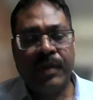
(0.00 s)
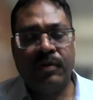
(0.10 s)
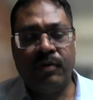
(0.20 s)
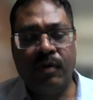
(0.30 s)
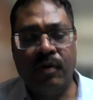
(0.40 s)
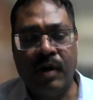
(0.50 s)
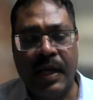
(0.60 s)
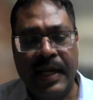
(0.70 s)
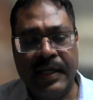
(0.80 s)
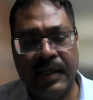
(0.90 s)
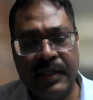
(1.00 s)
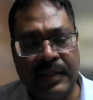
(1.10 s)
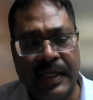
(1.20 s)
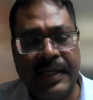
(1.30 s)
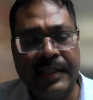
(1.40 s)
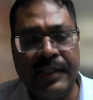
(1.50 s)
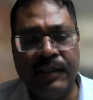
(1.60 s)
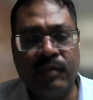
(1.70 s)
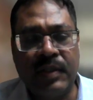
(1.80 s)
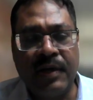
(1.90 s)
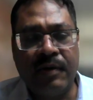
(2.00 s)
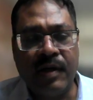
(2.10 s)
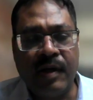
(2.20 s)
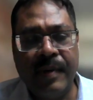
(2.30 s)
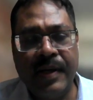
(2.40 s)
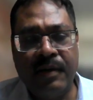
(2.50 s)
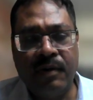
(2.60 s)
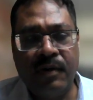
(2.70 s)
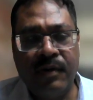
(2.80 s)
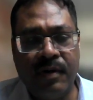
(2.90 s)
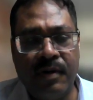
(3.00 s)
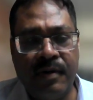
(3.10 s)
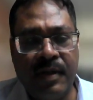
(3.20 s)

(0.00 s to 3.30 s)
So, and anything you would like to comment on your